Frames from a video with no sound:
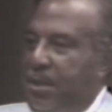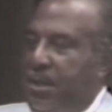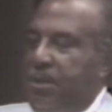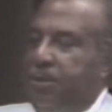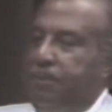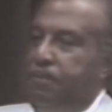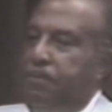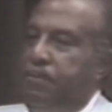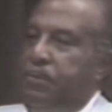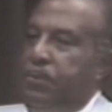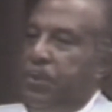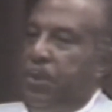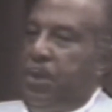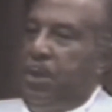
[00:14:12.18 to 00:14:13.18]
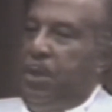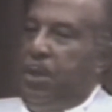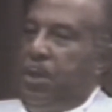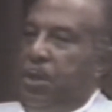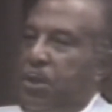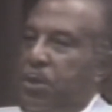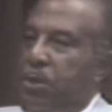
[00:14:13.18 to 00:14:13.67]
this.
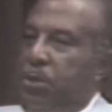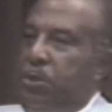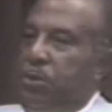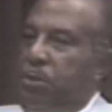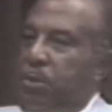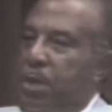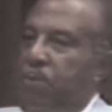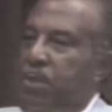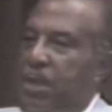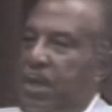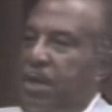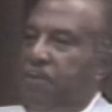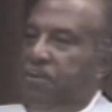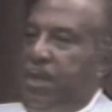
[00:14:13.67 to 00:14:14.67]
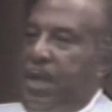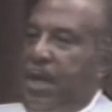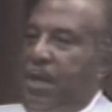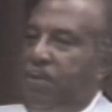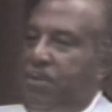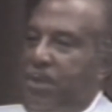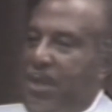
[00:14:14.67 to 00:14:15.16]
So then we left
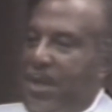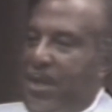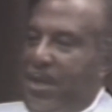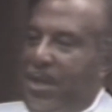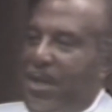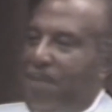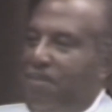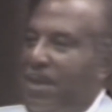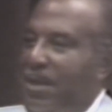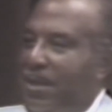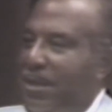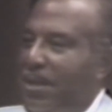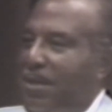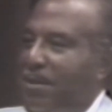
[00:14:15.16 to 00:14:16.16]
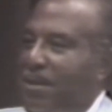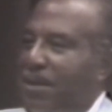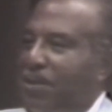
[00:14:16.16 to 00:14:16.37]
there. We kind of kept our little